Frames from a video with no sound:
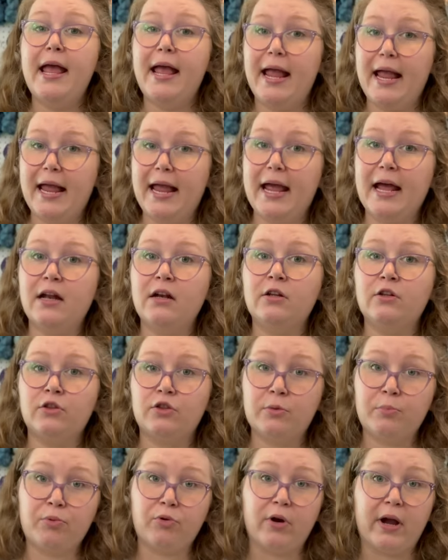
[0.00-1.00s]
and
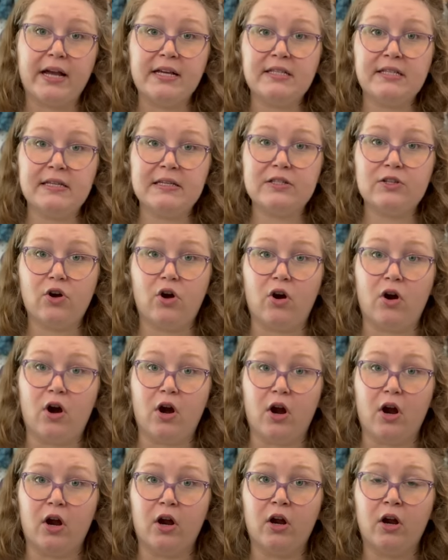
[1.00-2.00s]
the prices
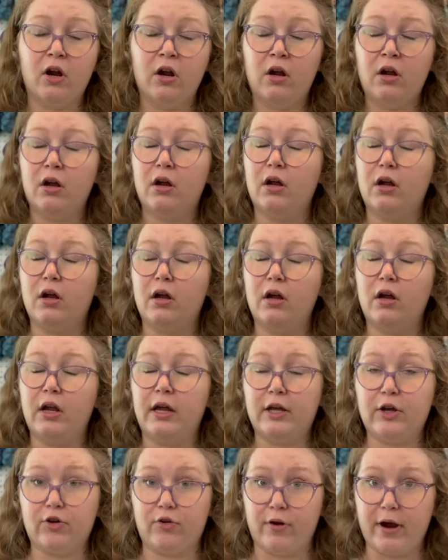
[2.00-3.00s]
are
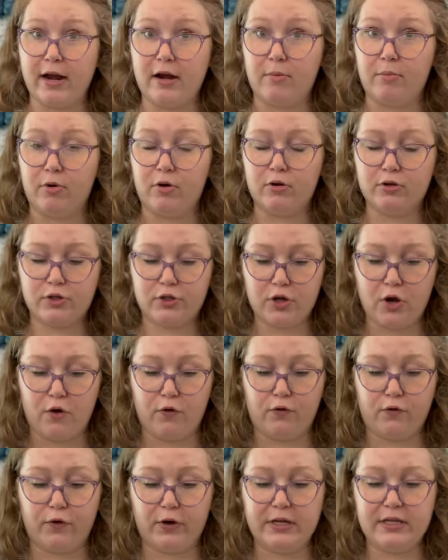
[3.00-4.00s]
incredible. So
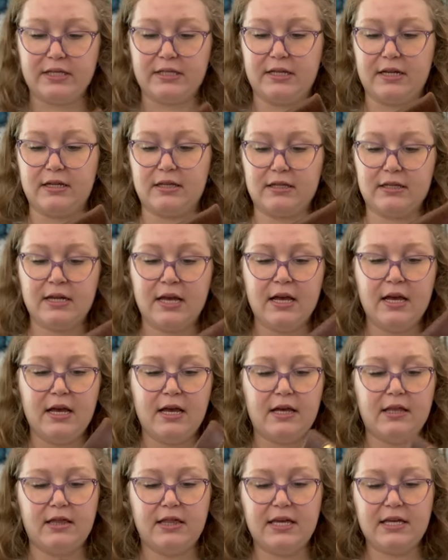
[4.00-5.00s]
for instance,
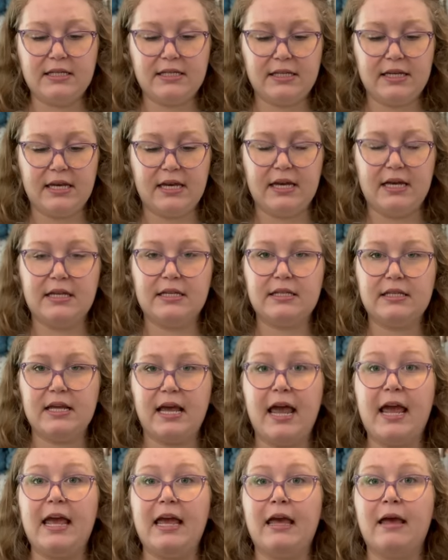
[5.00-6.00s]
this is
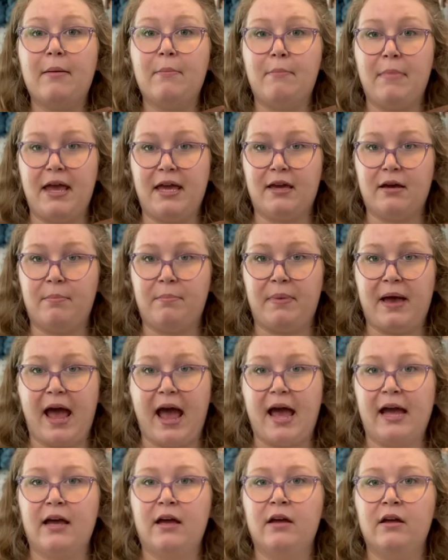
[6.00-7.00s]
a makeup
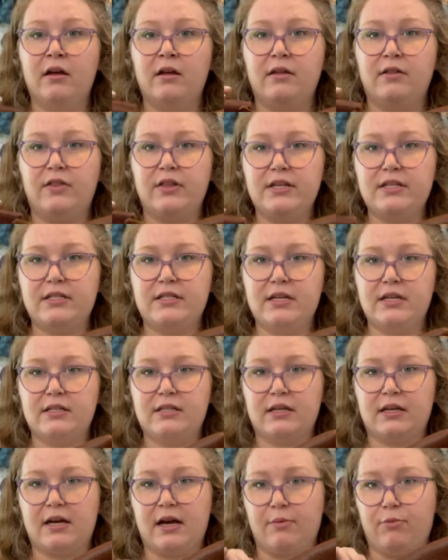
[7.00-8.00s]
bag this
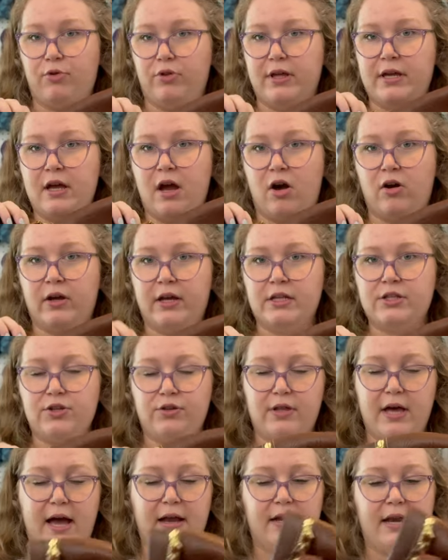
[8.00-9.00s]
doesn't come with it. I'll get to
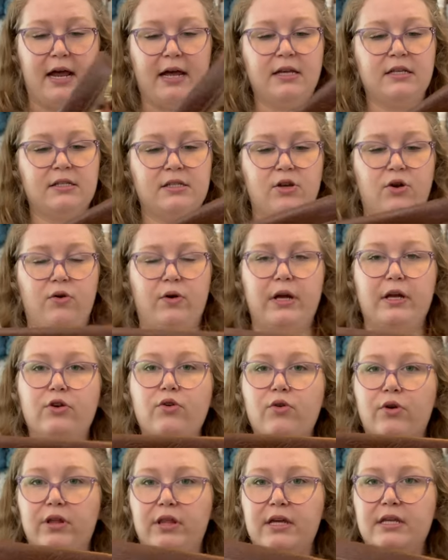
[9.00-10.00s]
that next, so
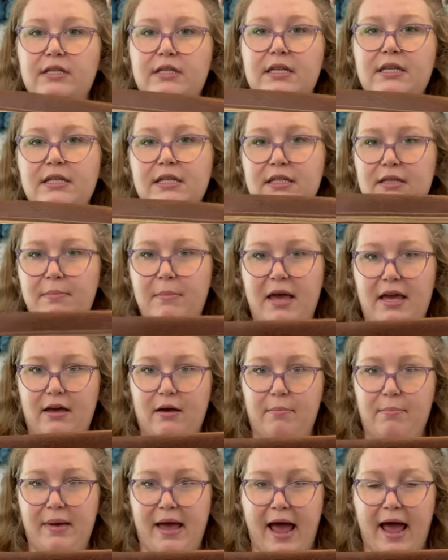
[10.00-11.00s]
ignore this. This is a
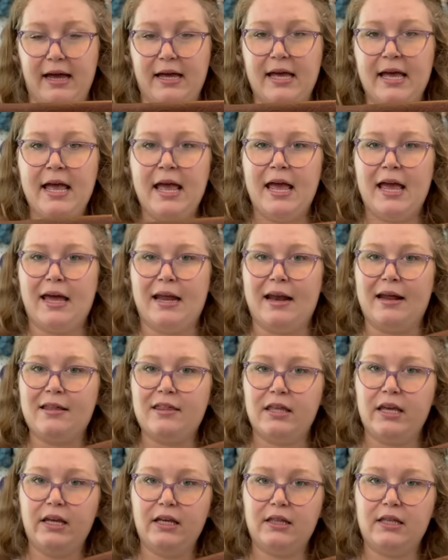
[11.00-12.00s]
makeup bag, and I
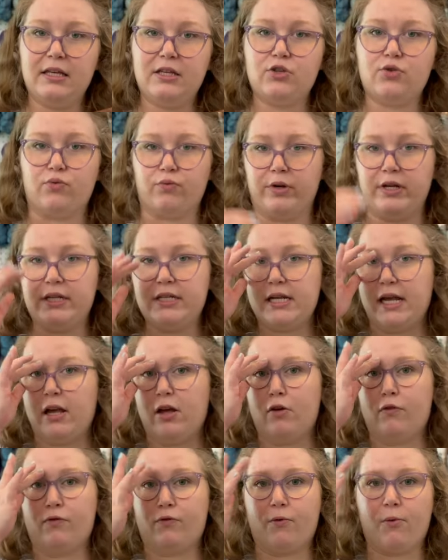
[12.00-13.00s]
think these
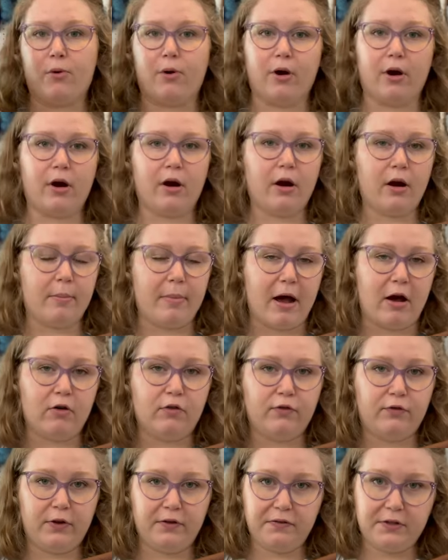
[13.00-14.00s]
retail for
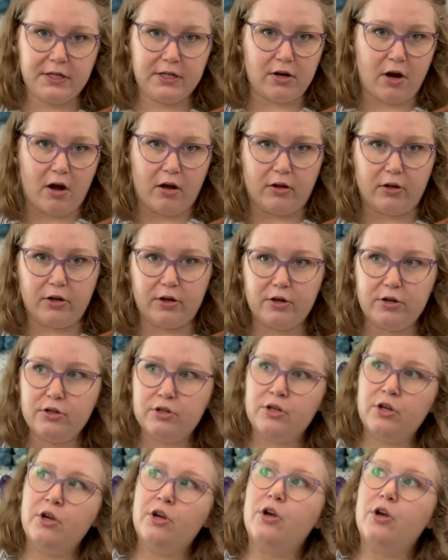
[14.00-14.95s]
about $50